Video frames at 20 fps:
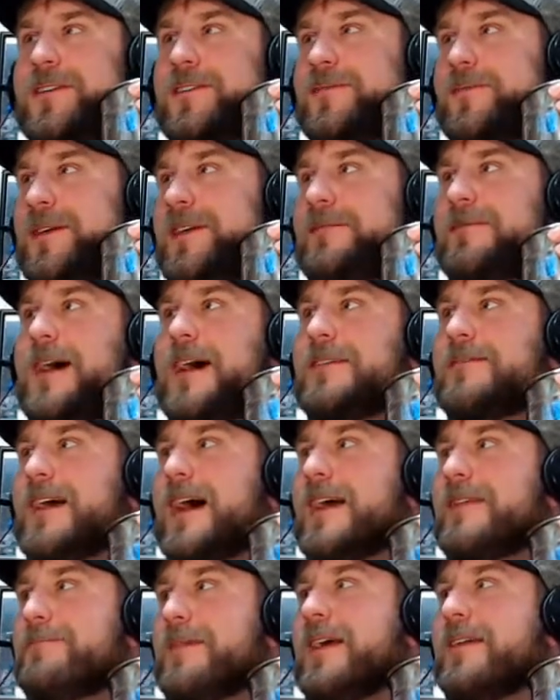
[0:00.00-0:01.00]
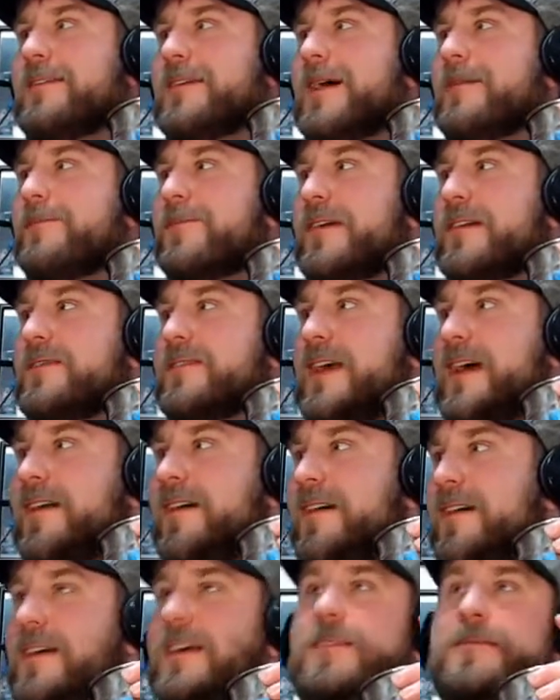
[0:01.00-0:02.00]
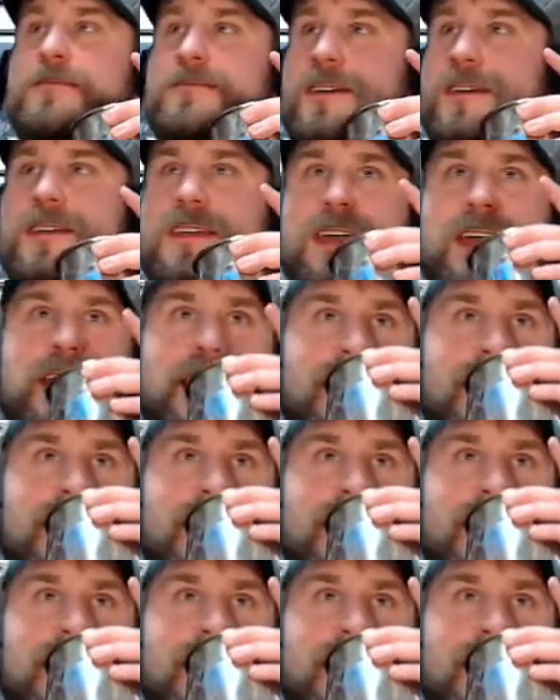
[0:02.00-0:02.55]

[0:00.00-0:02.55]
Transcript: because I'd make time for a Saturday. Fuck yeah.